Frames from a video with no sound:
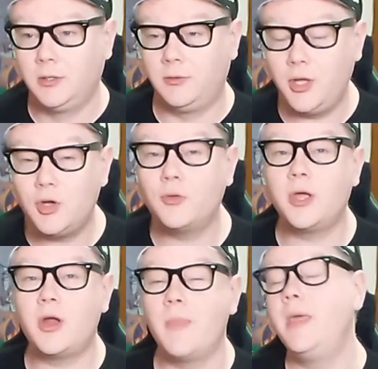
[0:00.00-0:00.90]
They go
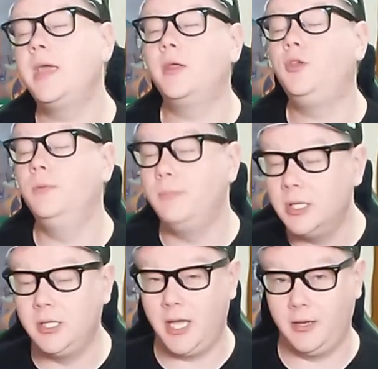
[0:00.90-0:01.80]
there and they get
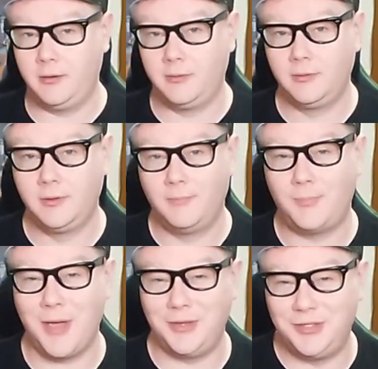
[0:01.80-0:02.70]
humiliated
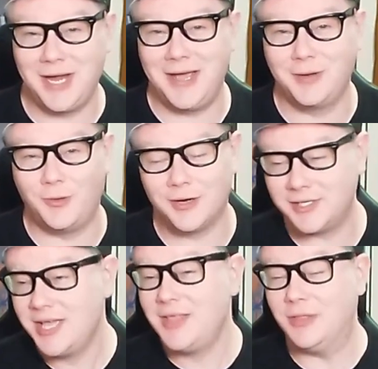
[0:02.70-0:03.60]
by the Jaguars.
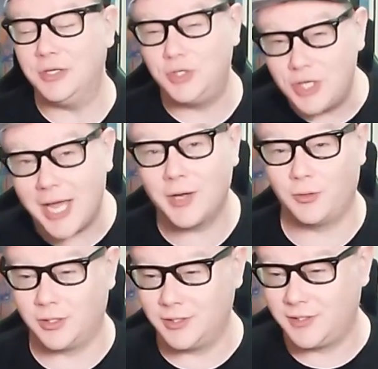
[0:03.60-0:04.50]
The
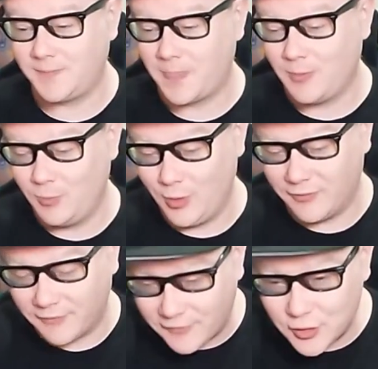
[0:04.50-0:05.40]
Jaguars, who have
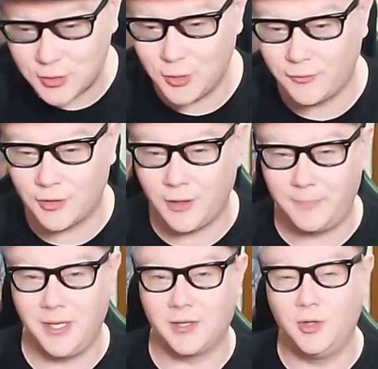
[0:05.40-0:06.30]
the first overall
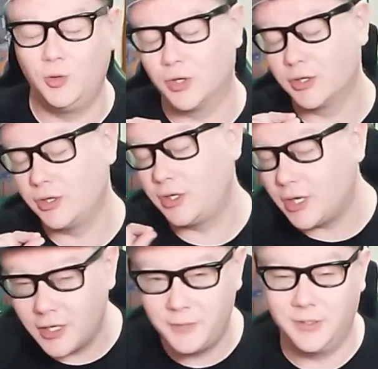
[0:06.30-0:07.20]
pick, who are
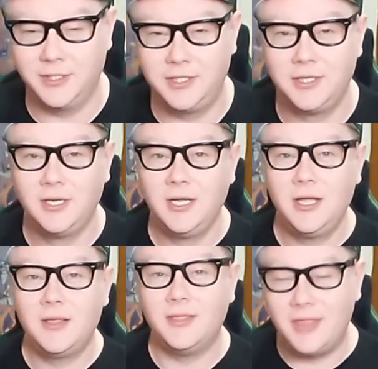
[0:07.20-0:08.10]
garbage,
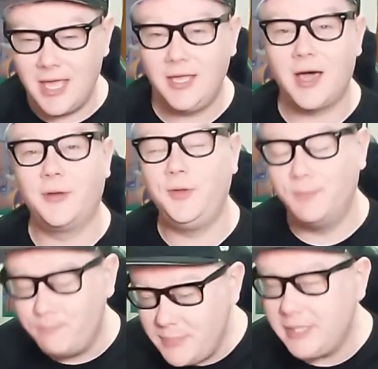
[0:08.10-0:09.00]
they got
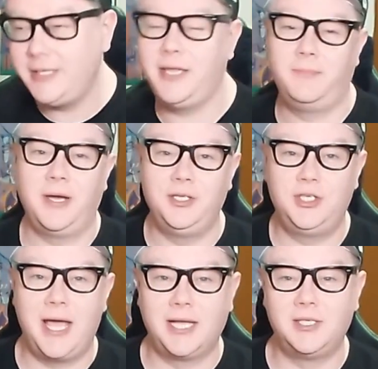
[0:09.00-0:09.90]
humiliated by
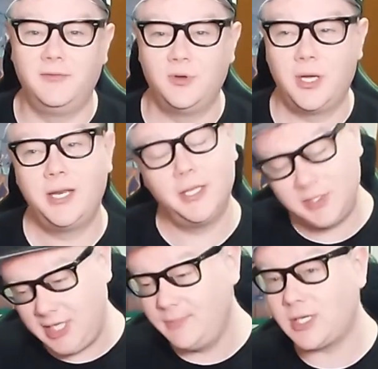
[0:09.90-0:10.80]
Jacksonville. And it
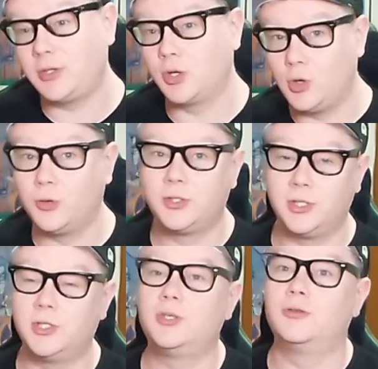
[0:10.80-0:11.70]
seems like the Colts
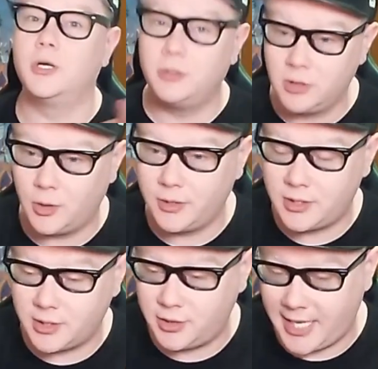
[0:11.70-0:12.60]
just struggle going
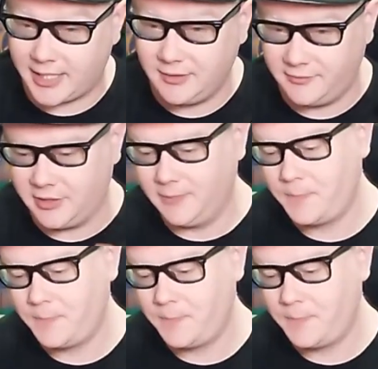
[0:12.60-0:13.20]
to Jacksonville.